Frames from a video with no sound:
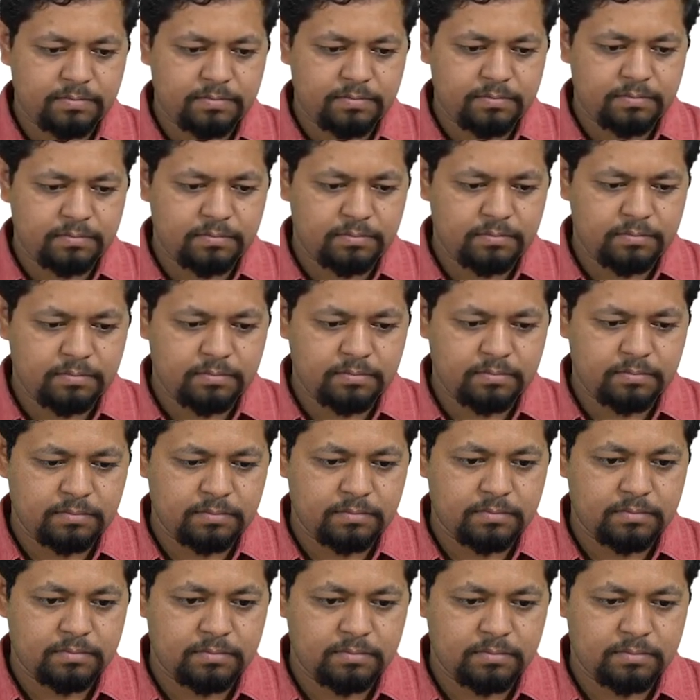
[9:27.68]

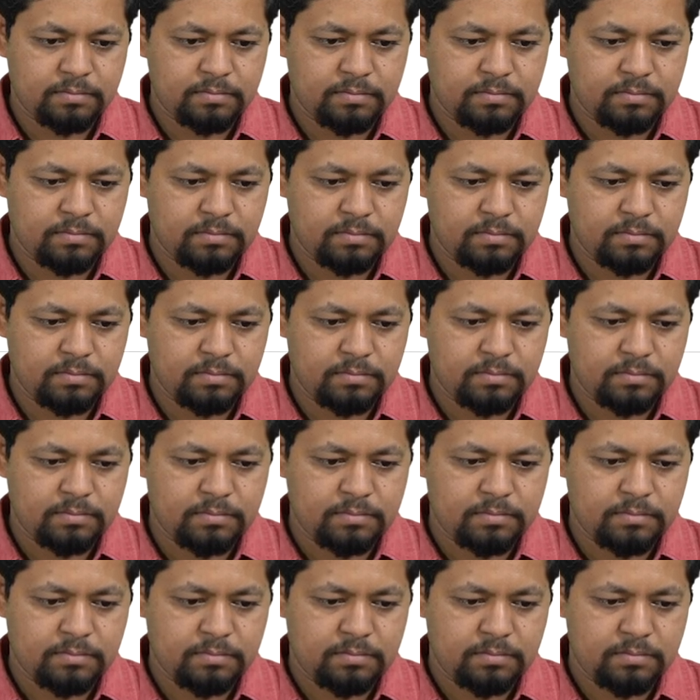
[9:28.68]

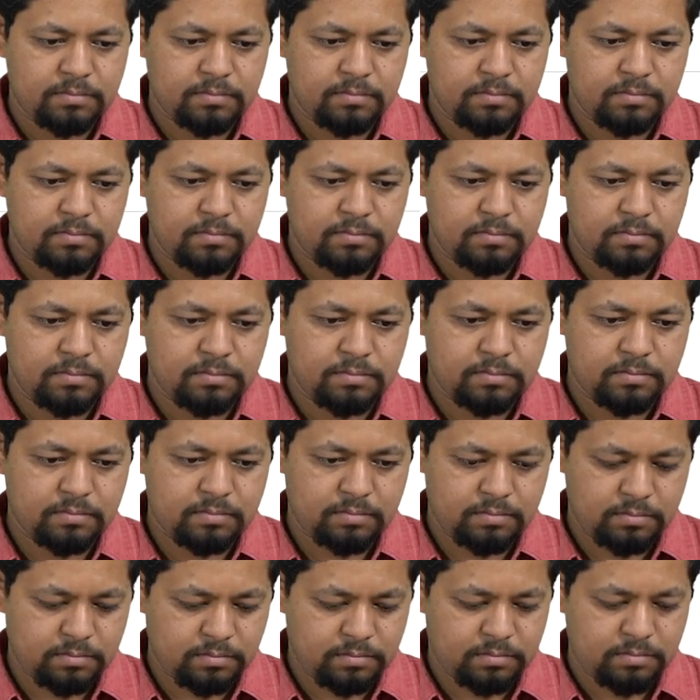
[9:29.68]

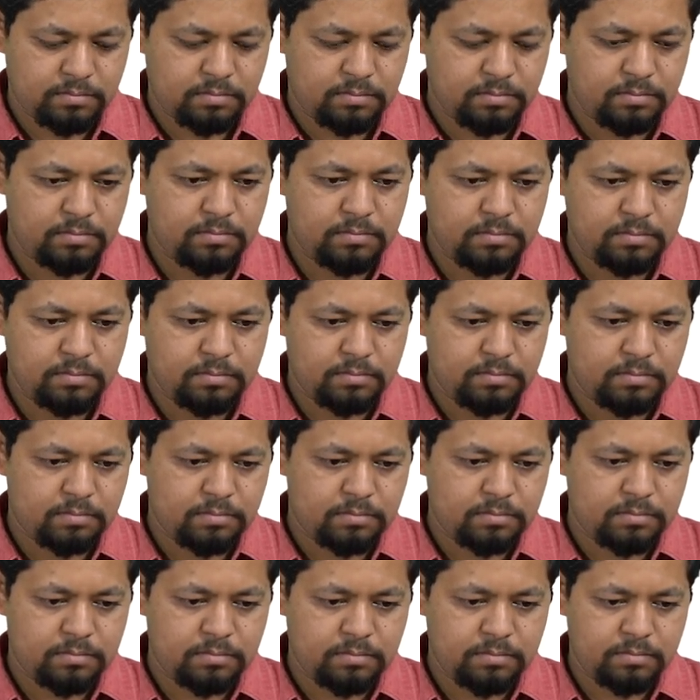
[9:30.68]

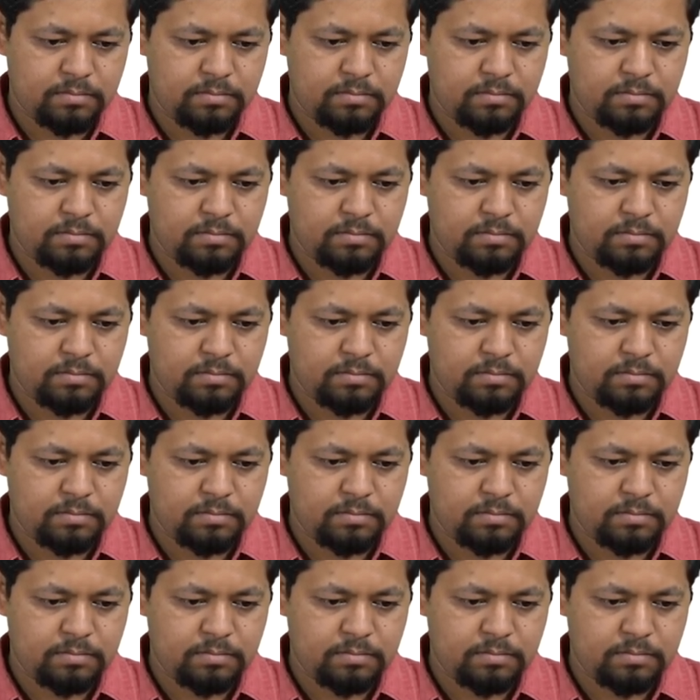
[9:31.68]
(silence)